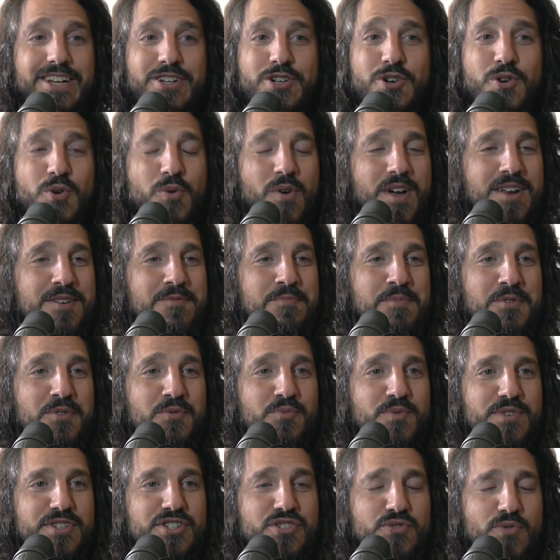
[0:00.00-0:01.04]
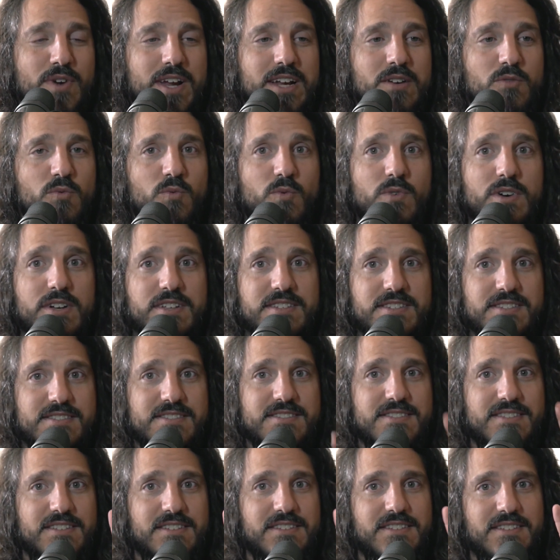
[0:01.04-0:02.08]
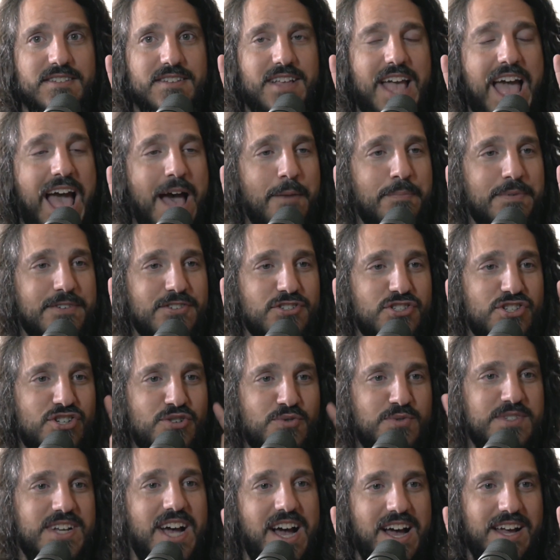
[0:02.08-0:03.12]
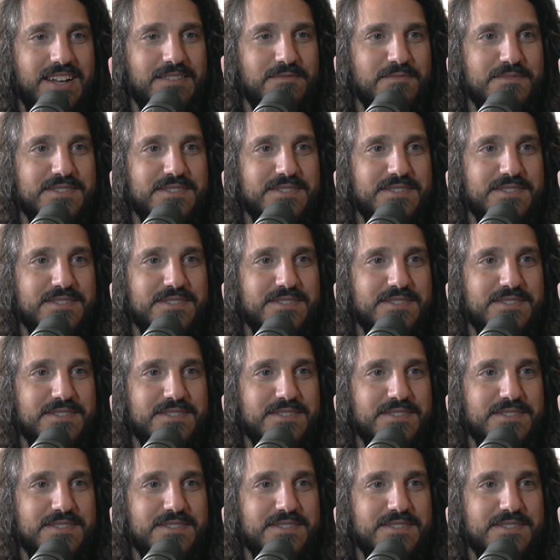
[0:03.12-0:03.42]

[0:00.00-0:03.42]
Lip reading: Incredible restraint happened 2 times.